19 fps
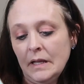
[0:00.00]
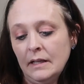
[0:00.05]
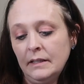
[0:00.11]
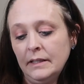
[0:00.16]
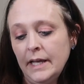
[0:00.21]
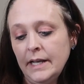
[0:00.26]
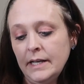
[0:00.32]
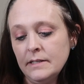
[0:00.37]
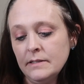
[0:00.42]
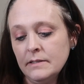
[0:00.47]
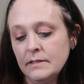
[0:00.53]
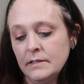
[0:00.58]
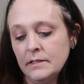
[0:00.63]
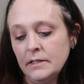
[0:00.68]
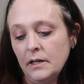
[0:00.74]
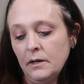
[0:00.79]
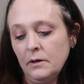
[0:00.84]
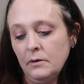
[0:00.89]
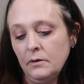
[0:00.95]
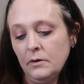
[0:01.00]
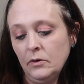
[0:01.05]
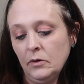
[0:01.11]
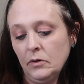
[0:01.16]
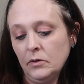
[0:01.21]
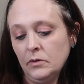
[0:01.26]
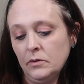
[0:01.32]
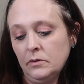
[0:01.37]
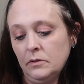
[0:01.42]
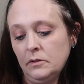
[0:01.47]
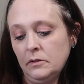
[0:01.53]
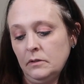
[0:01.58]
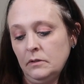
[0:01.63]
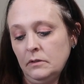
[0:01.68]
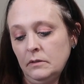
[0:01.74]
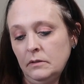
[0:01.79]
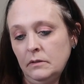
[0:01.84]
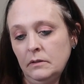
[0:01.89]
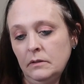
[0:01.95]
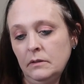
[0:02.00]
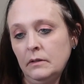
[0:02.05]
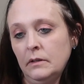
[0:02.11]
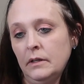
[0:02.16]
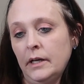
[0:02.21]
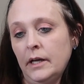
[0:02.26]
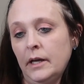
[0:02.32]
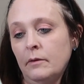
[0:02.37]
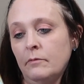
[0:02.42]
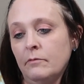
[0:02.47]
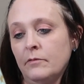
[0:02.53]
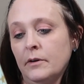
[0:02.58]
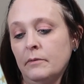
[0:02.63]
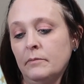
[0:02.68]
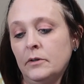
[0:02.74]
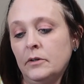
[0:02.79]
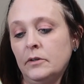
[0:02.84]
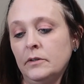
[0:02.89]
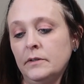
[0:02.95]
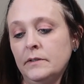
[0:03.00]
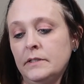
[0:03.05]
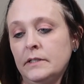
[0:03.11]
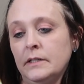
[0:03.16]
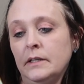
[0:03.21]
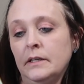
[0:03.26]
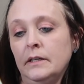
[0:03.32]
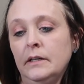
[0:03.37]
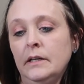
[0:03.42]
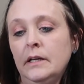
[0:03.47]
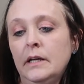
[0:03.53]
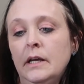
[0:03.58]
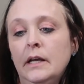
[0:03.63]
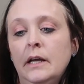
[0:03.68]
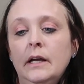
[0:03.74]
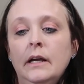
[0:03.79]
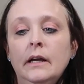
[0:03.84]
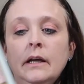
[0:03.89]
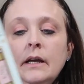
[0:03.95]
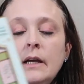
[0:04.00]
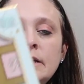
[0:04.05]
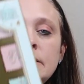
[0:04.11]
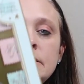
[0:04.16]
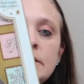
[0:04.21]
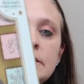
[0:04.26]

Let It Snow Girl um, from Ulta. It's